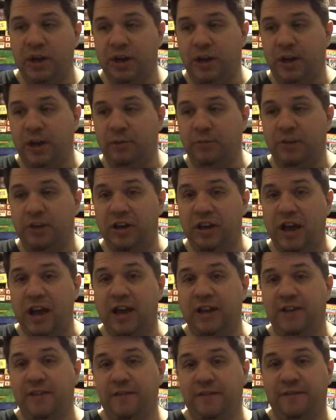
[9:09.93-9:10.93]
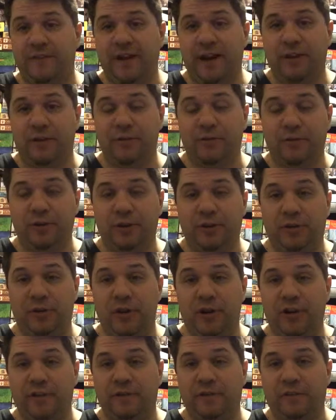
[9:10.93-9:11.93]
I mean, I can follow it
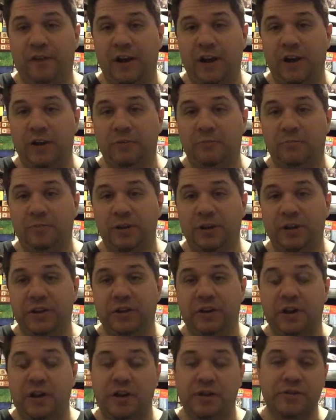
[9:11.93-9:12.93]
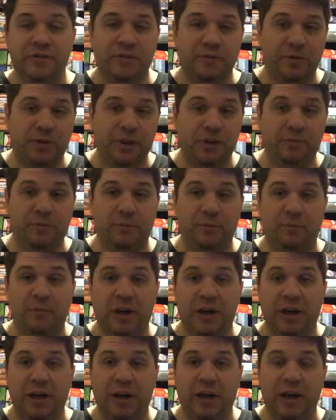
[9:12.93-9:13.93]
along fine, but also keep in
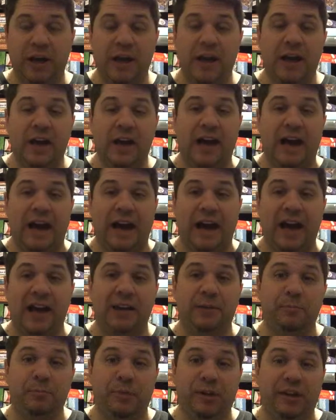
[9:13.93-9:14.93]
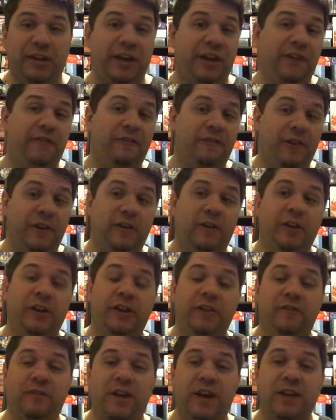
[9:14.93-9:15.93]
mind, I play
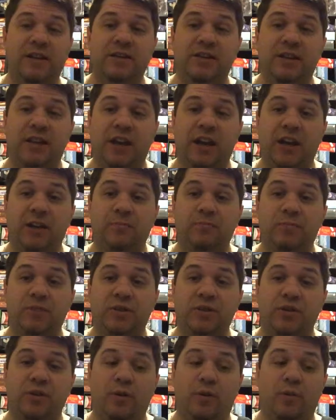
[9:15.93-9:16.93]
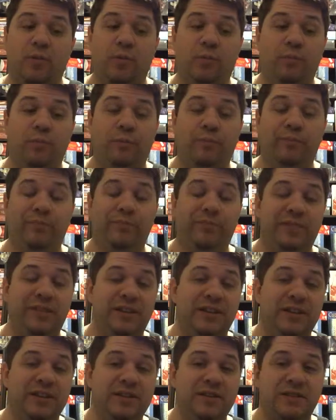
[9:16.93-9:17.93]
fairly advanced games, so
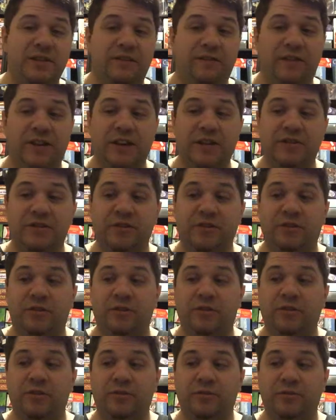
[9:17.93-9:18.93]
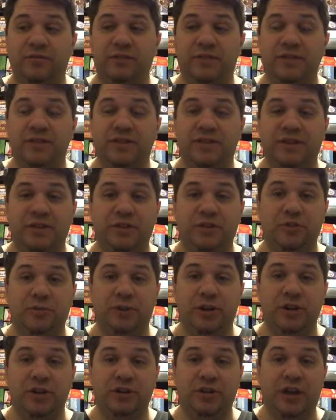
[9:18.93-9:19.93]
this investor
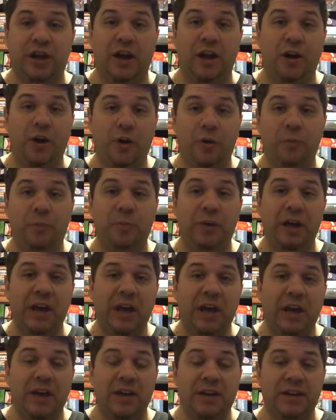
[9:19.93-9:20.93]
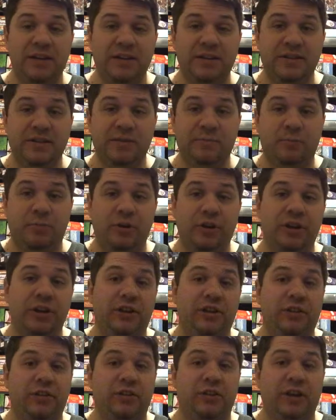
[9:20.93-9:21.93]
situation, I hope, is a pretty
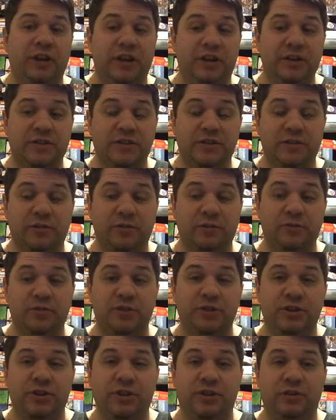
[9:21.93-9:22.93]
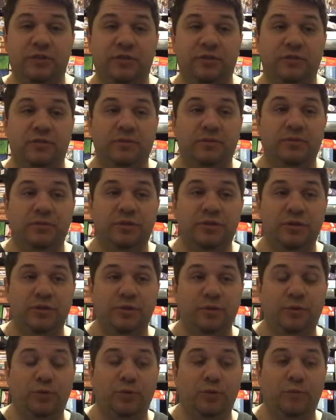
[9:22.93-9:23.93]
clear-cut solution
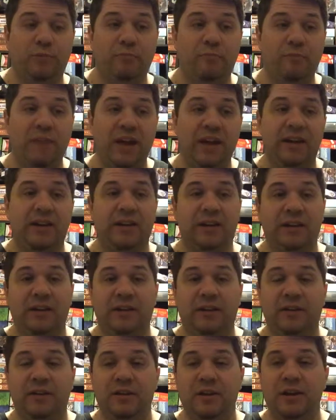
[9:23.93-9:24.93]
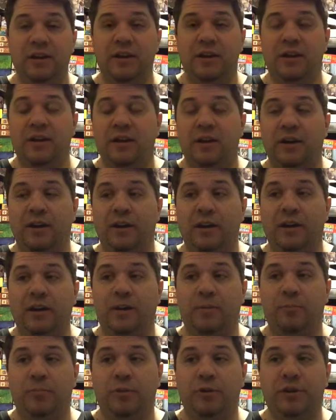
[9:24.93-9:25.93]
to making
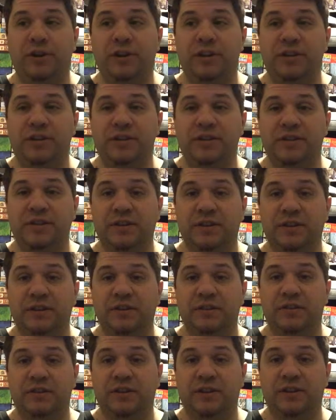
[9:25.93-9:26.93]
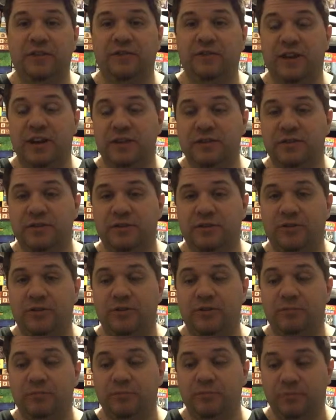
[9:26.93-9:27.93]
a pretty decent
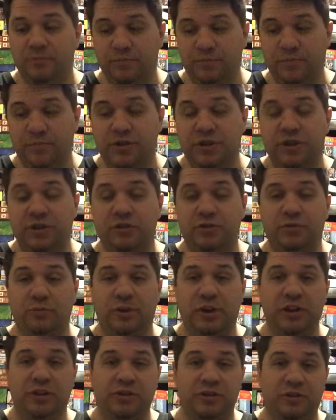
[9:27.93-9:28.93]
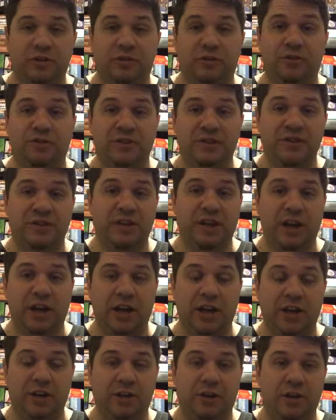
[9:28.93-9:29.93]
investor situation or
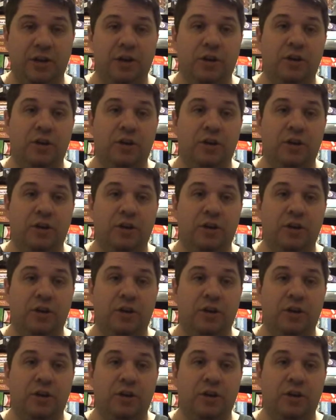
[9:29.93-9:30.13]
design